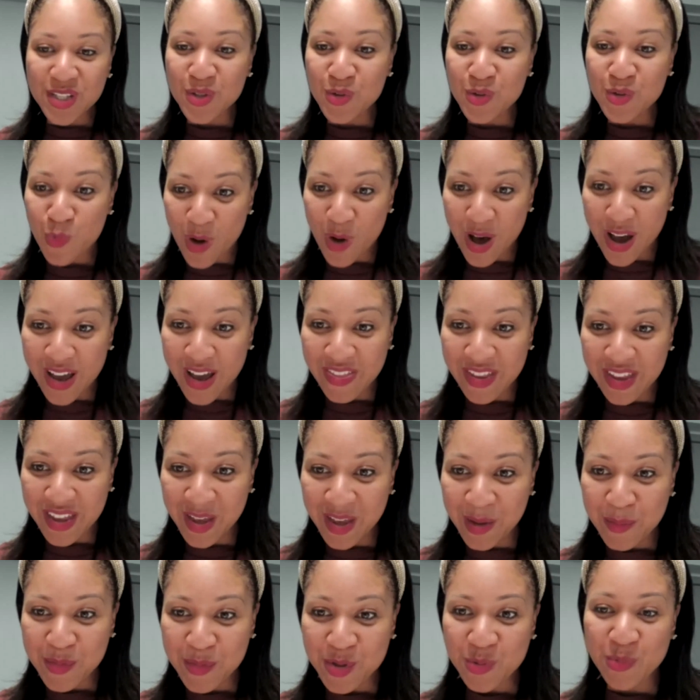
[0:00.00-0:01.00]
reasons why they
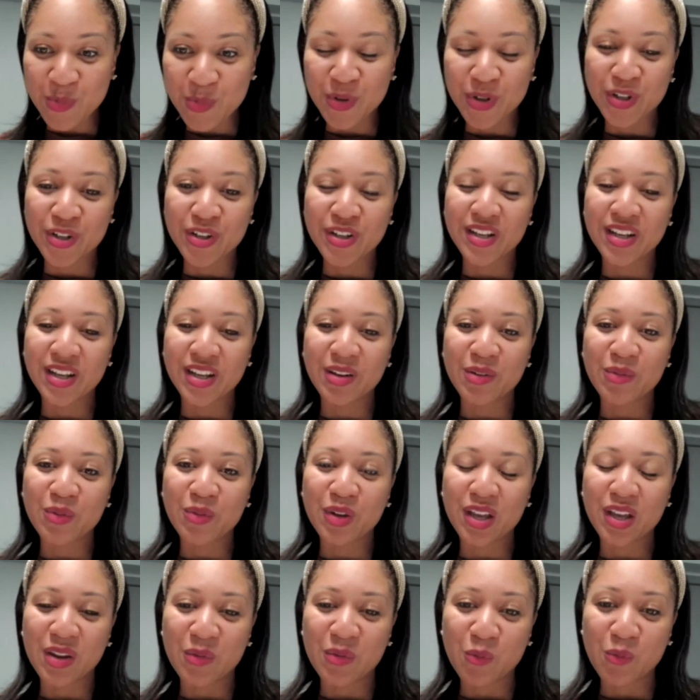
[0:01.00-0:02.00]
come to work,
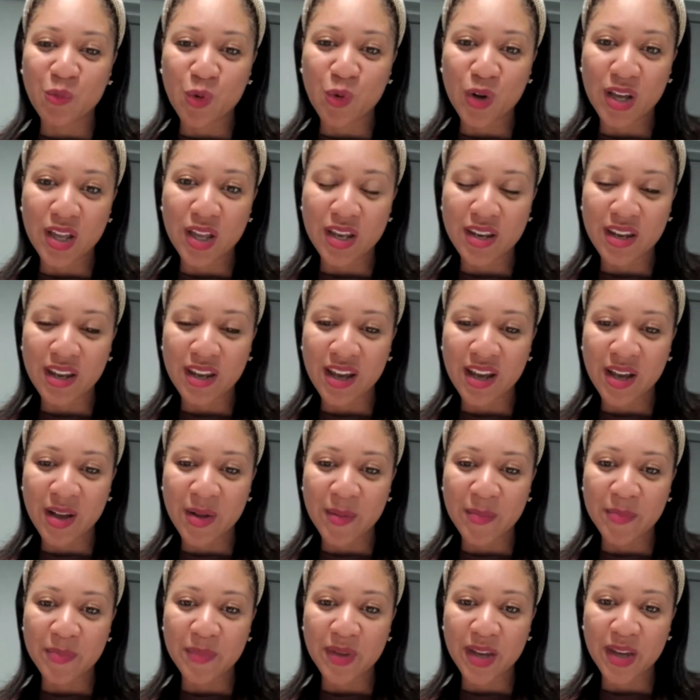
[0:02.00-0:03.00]
and
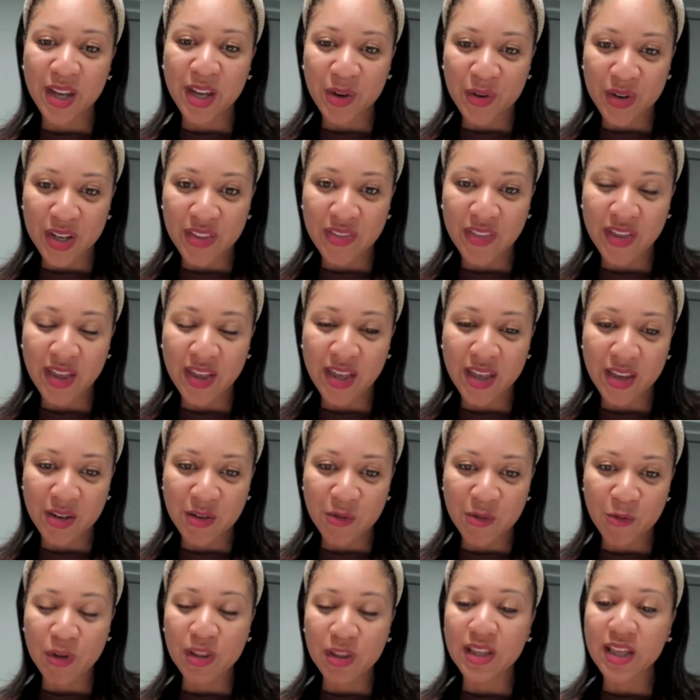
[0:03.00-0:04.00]
one area
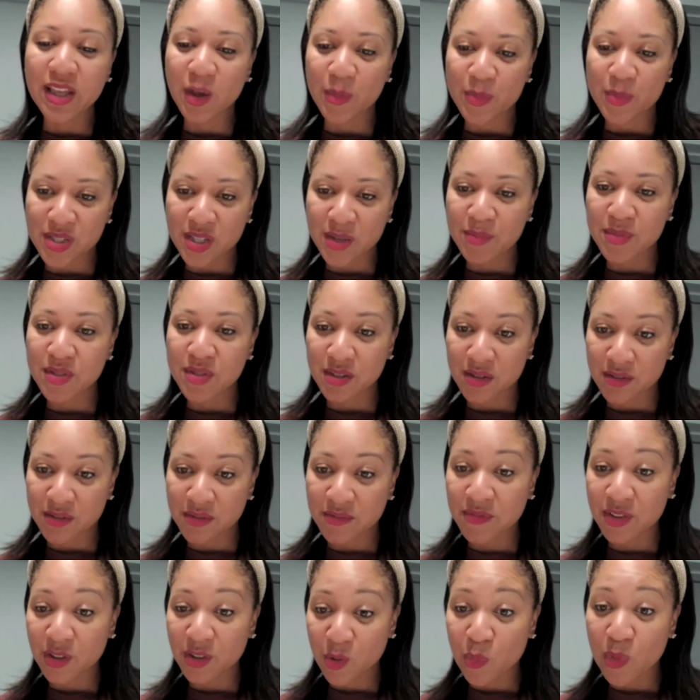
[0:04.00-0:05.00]
that really helps them
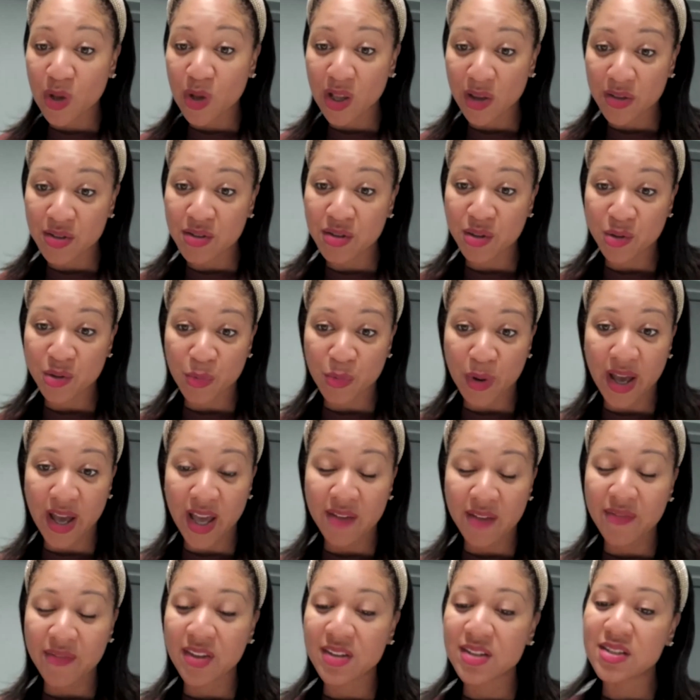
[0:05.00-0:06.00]
to feel well and to
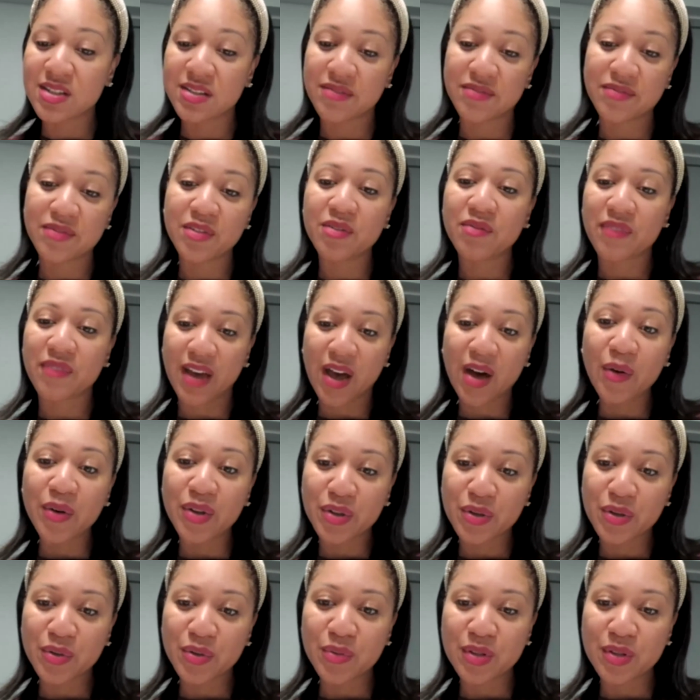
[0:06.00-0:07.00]
thrive and to feel
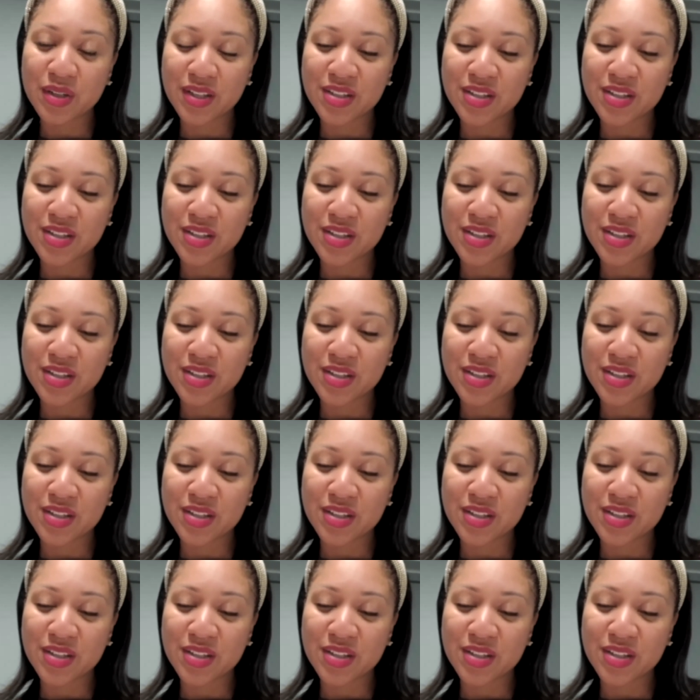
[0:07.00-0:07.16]
valued.